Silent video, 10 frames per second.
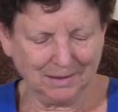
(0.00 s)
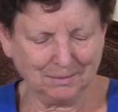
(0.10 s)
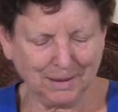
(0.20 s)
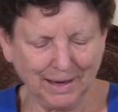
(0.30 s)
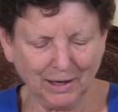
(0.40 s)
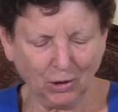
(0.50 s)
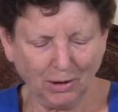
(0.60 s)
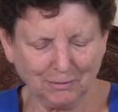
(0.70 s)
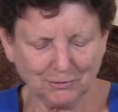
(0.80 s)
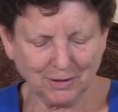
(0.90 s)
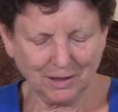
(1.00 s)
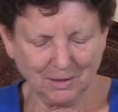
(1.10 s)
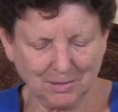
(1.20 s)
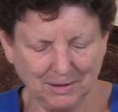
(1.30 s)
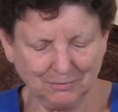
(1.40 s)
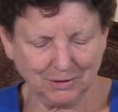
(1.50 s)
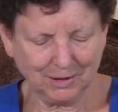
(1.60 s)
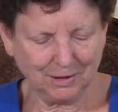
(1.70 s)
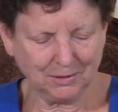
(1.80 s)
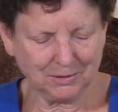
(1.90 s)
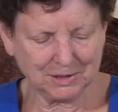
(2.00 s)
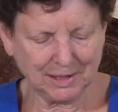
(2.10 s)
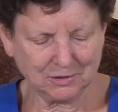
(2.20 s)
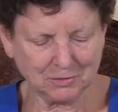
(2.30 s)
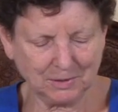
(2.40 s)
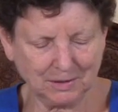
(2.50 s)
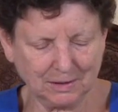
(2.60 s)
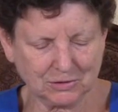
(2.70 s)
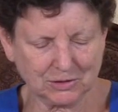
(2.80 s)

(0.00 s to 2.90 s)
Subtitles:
By offering up every ego attachment and